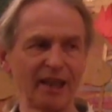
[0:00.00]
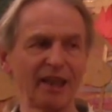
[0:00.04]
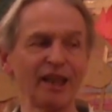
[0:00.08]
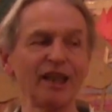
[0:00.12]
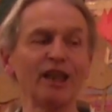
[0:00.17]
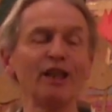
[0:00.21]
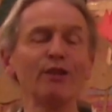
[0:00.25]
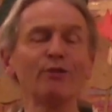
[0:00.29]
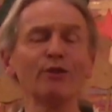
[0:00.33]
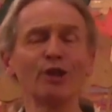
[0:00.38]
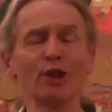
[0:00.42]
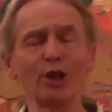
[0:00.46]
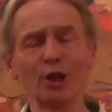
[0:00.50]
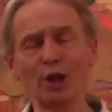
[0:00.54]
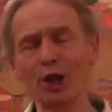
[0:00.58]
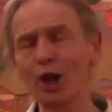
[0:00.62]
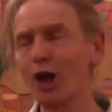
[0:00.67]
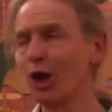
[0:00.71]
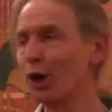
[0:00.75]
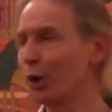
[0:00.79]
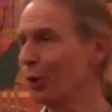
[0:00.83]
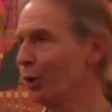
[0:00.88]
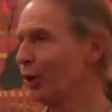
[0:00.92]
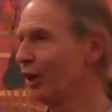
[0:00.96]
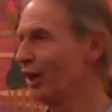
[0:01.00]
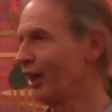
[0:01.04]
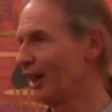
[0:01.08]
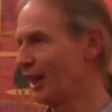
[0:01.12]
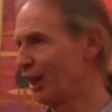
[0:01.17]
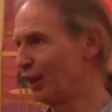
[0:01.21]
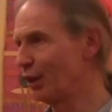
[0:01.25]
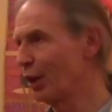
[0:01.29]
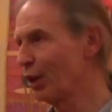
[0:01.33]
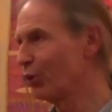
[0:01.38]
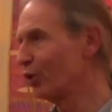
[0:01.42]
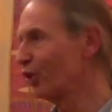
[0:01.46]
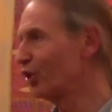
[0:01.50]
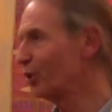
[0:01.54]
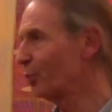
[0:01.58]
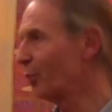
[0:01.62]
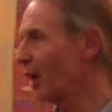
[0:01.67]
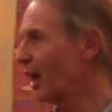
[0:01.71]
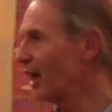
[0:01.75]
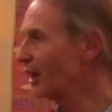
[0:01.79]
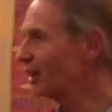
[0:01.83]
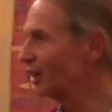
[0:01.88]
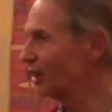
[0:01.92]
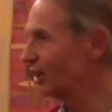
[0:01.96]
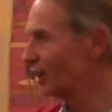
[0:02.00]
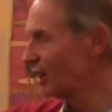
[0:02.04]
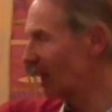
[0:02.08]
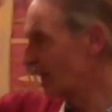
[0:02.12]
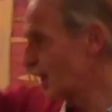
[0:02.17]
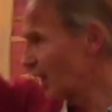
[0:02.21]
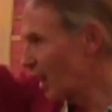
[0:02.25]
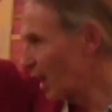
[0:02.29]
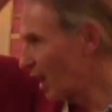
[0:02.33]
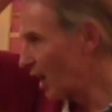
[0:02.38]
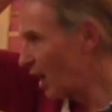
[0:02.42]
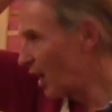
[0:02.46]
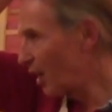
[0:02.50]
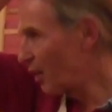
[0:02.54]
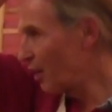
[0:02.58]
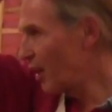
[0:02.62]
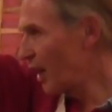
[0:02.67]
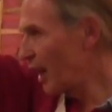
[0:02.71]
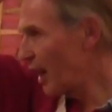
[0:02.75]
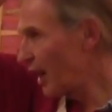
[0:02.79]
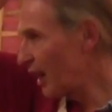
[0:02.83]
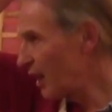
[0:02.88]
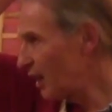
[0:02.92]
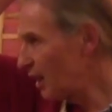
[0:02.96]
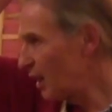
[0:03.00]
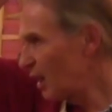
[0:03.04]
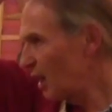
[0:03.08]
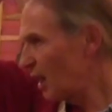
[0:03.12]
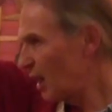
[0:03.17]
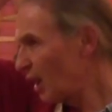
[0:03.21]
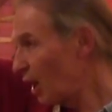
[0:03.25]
even though in other respects they